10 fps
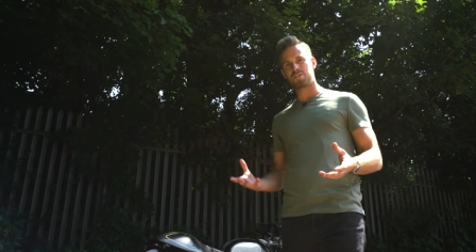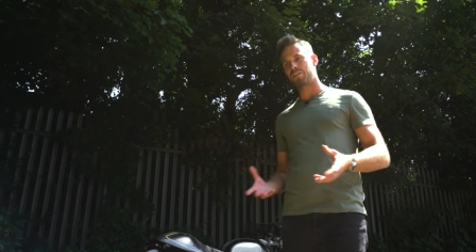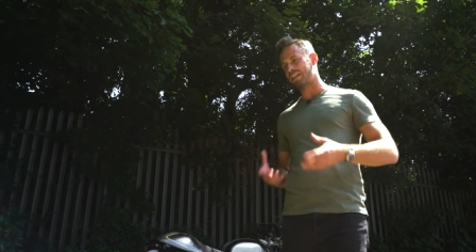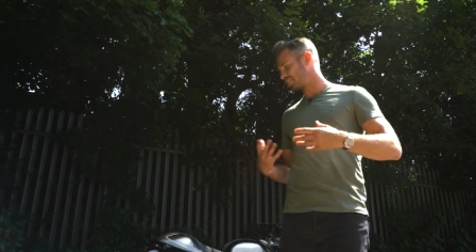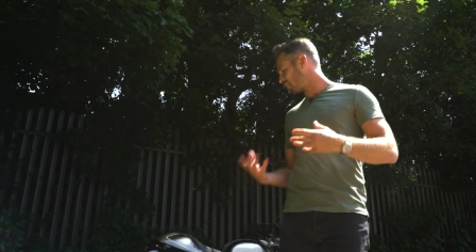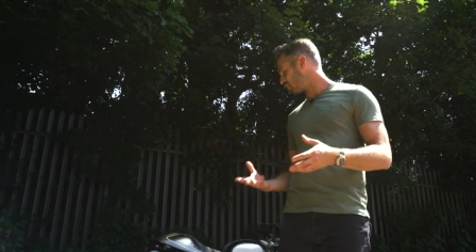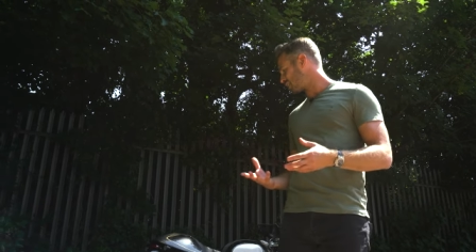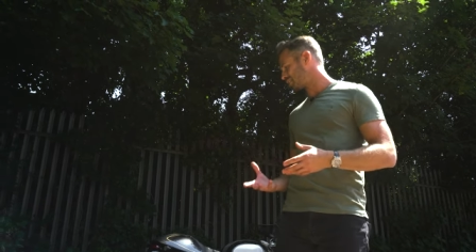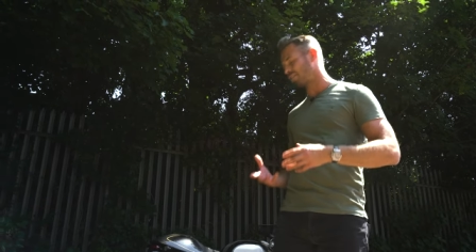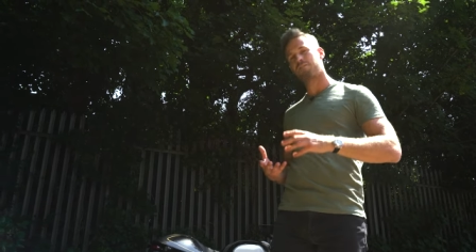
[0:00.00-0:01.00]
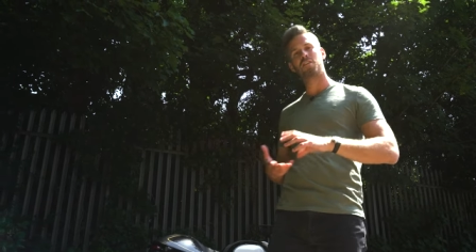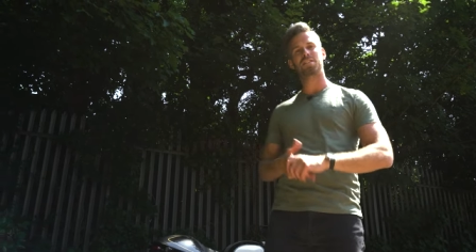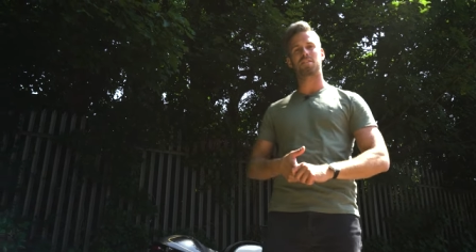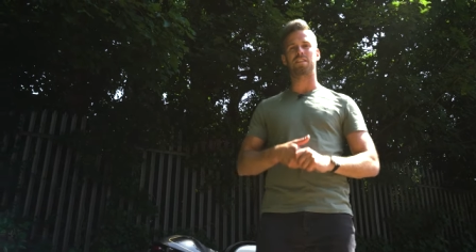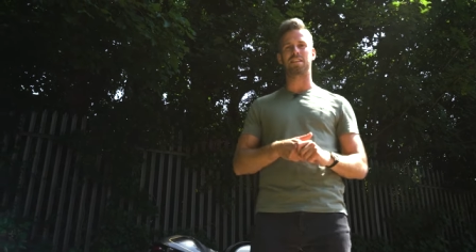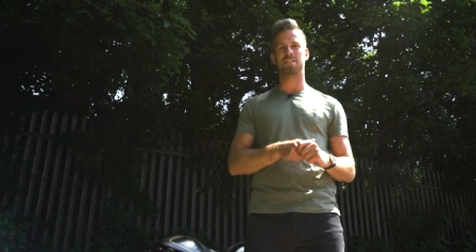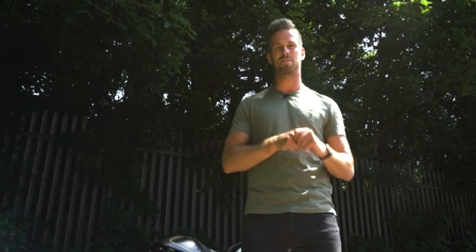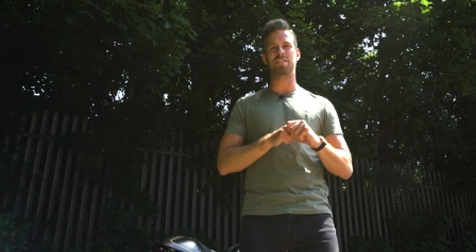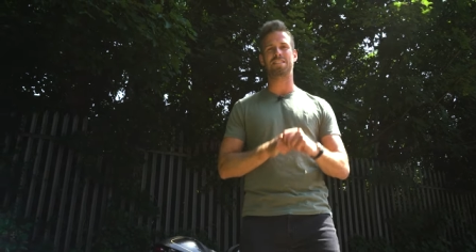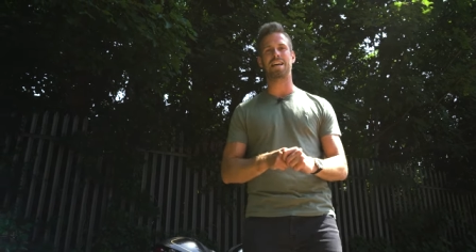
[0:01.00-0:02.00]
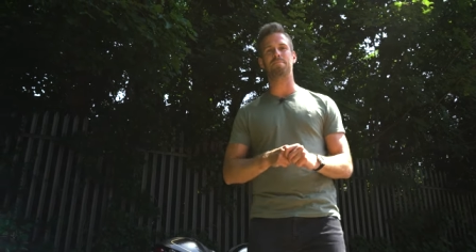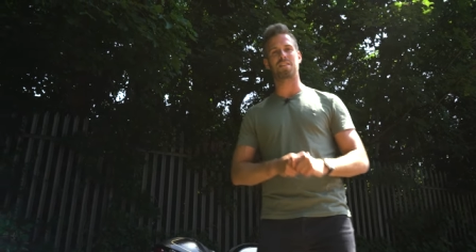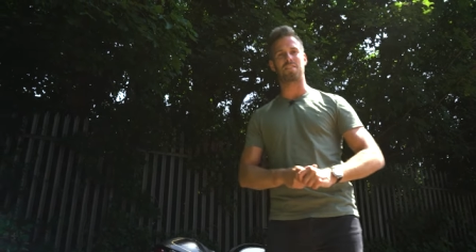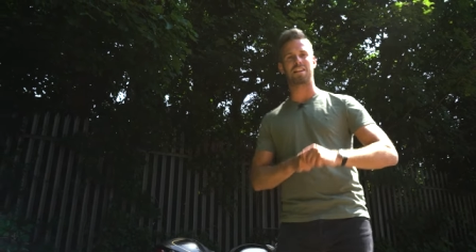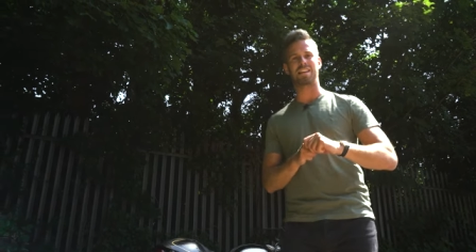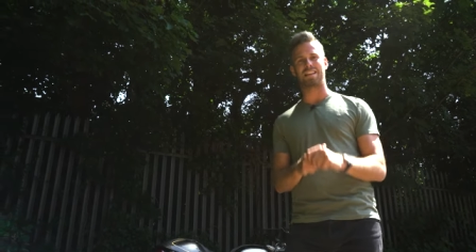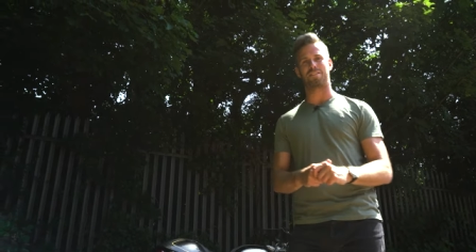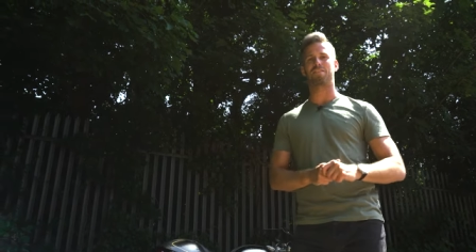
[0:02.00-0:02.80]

ado, let's dive into the first of these three steps, the cleaning